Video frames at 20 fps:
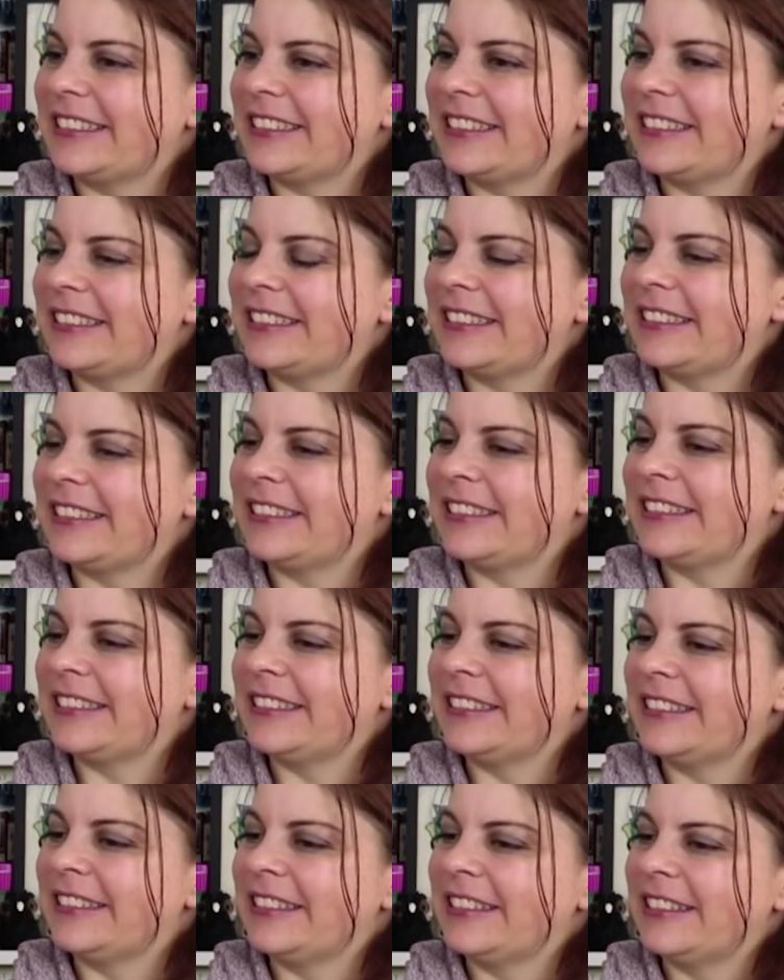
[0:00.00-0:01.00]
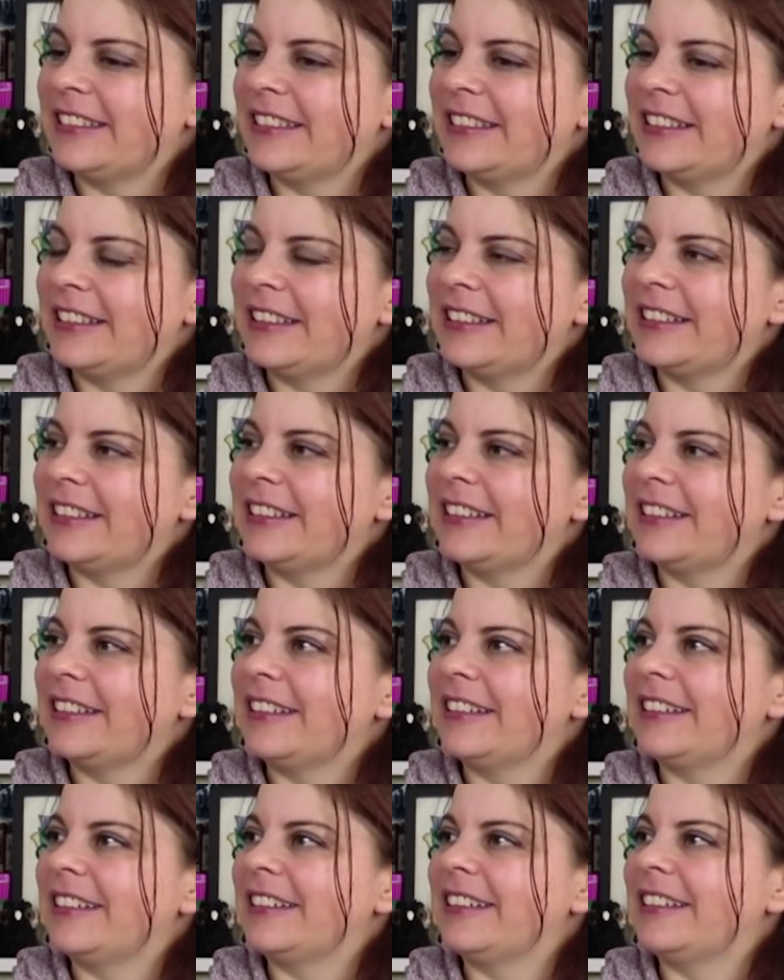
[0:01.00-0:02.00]

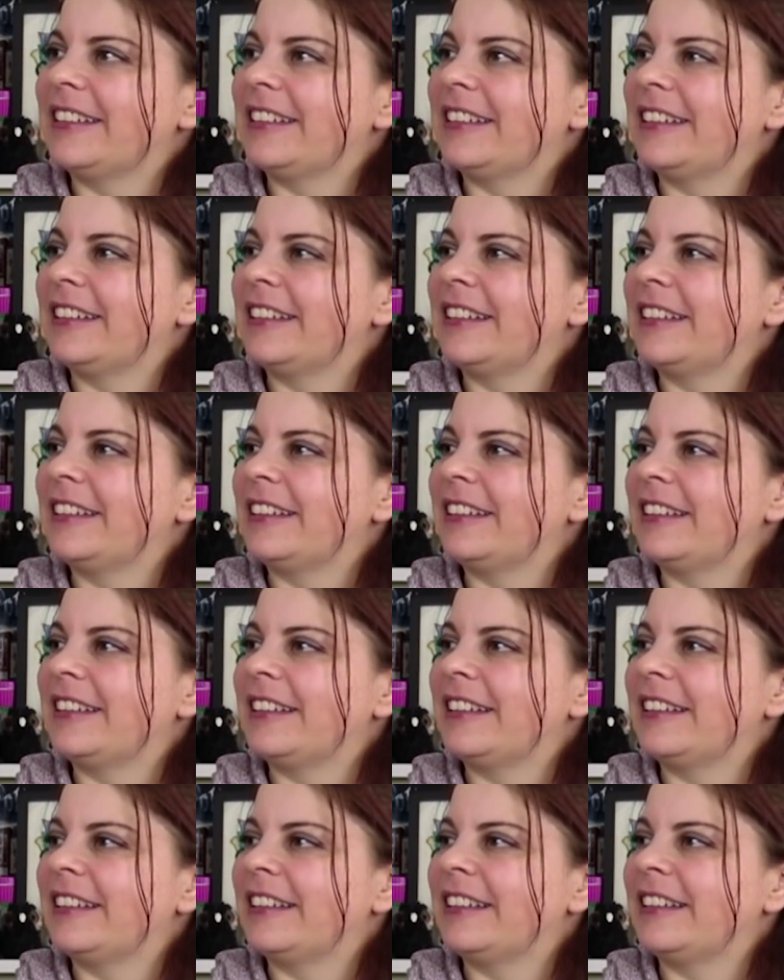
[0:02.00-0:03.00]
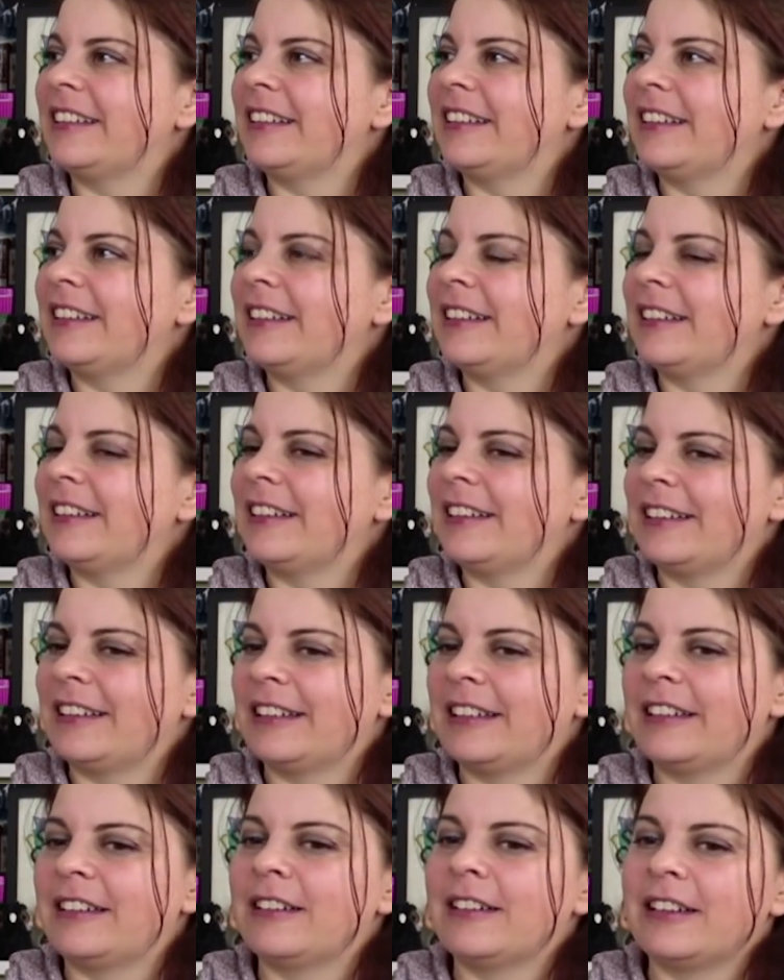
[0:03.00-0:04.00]

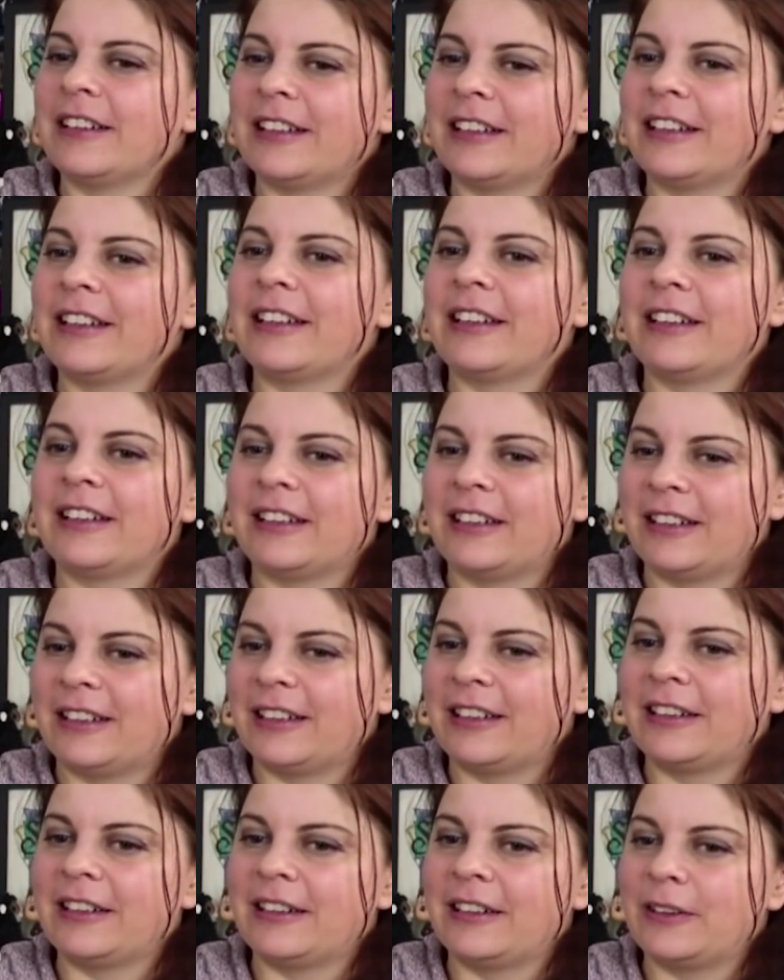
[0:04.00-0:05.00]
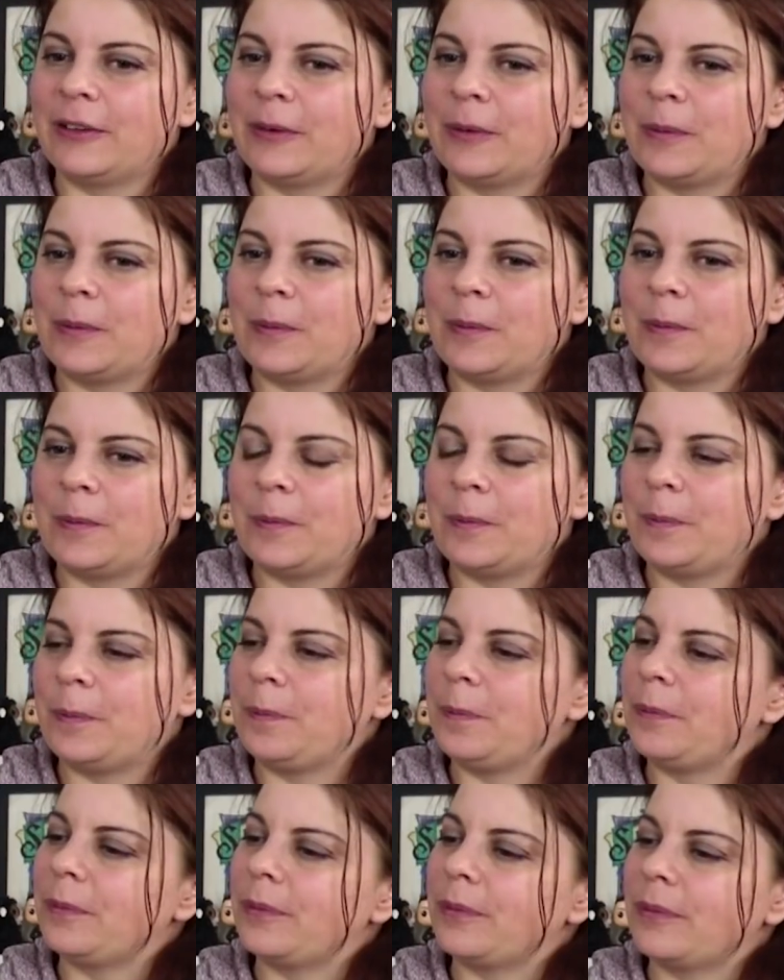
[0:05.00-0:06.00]

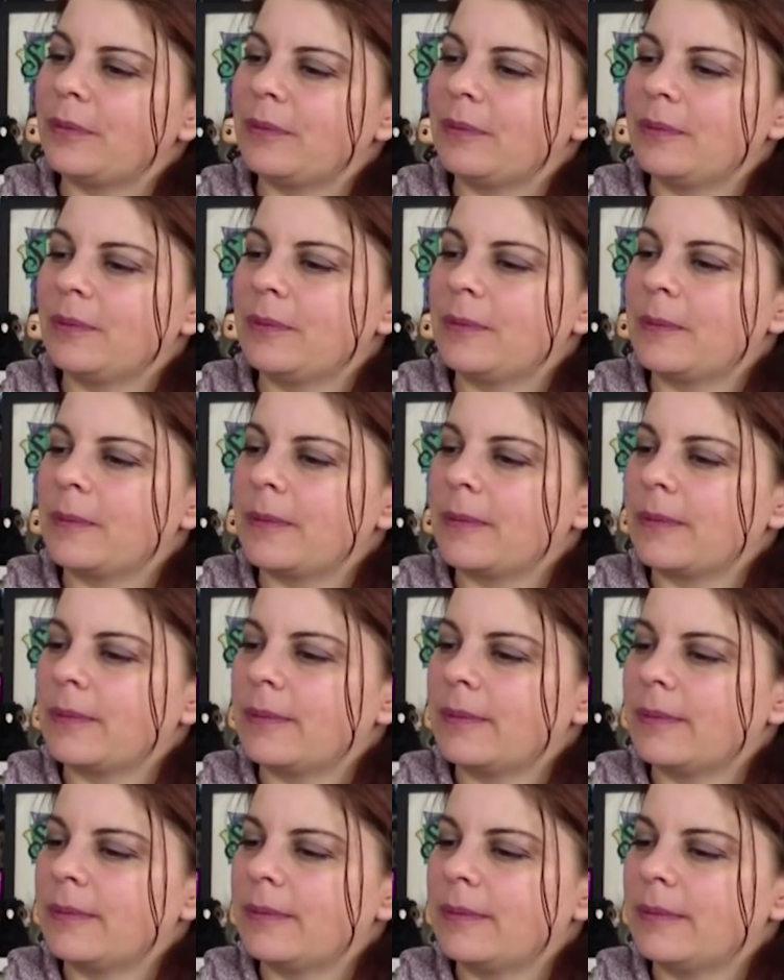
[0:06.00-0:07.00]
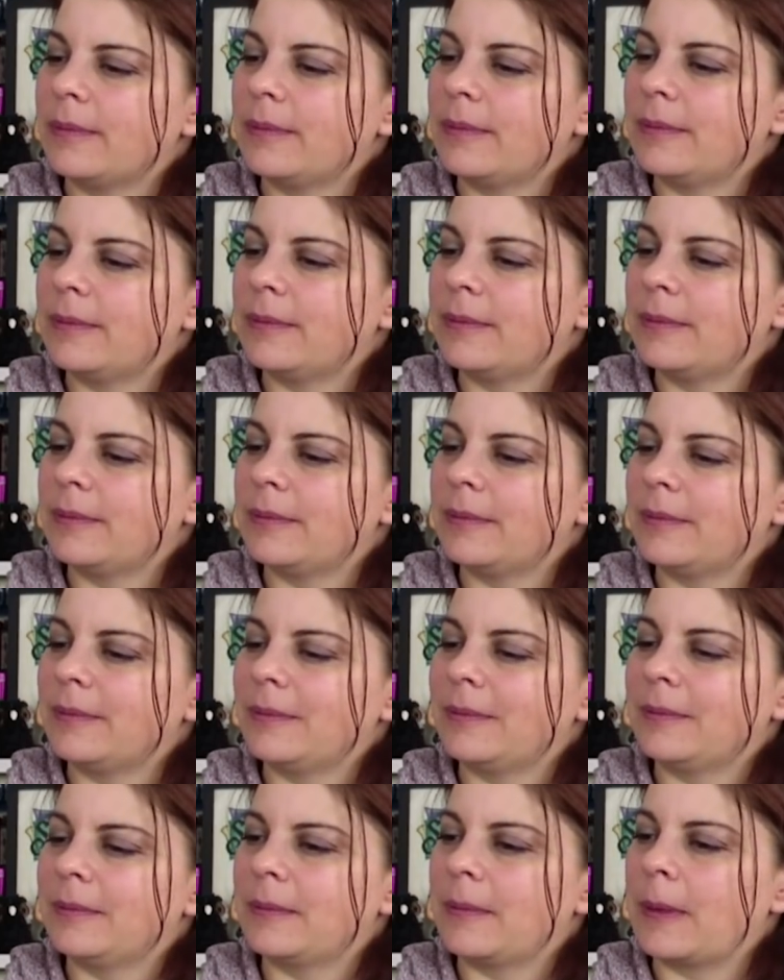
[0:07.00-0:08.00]
The person shown says nothing.